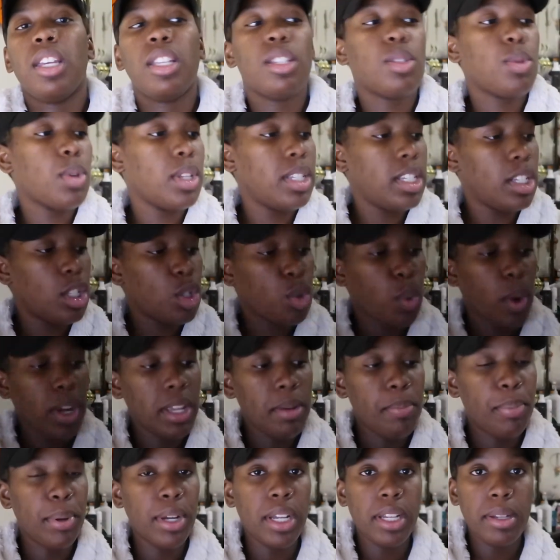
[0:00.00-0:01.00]
So I did
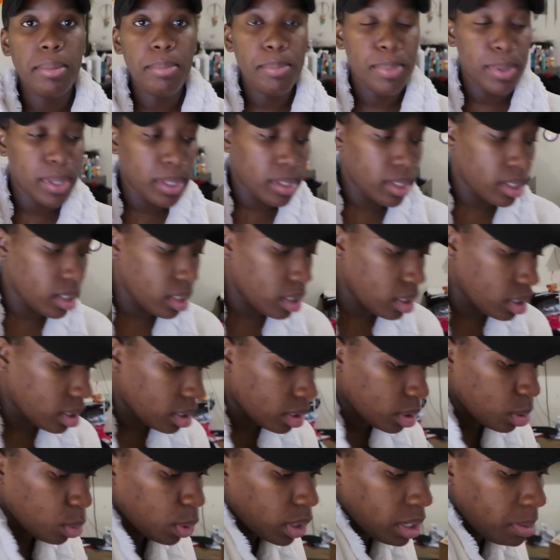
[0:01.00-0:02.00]
20 pumps.
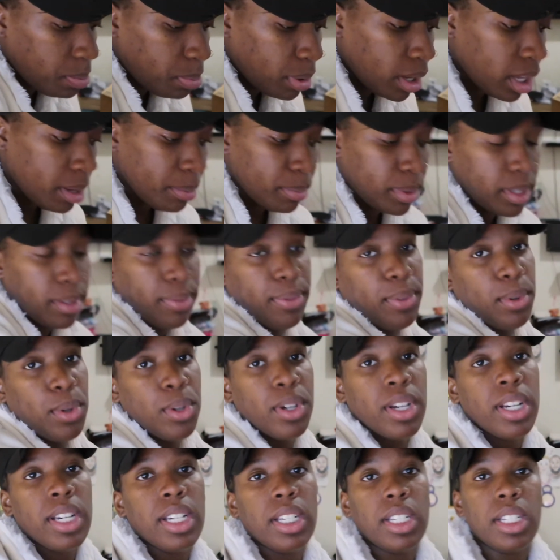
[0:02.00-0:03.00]
20 pumps
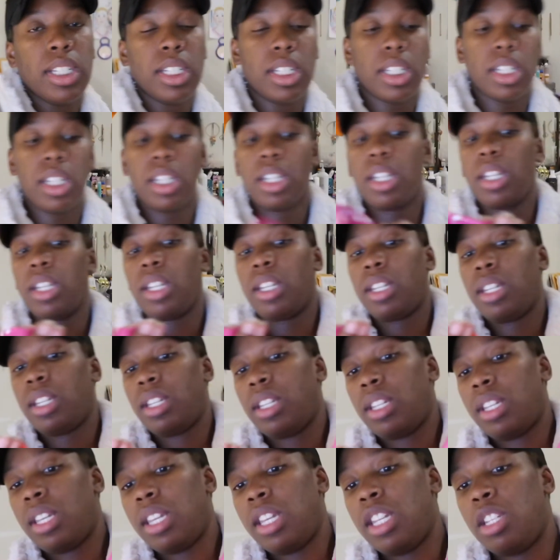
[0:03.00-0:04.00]
for
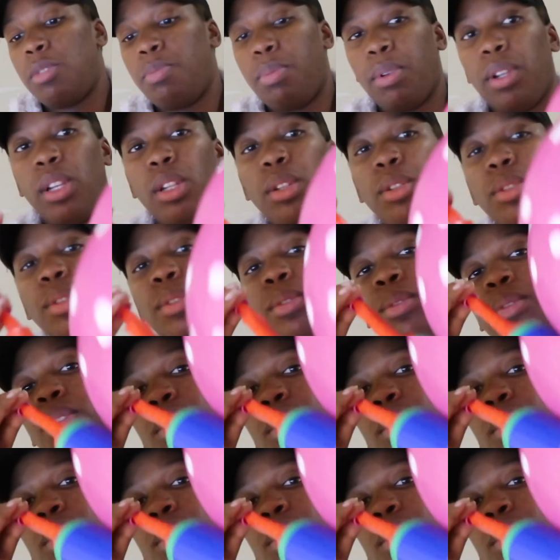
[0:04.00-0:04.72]
each balloon.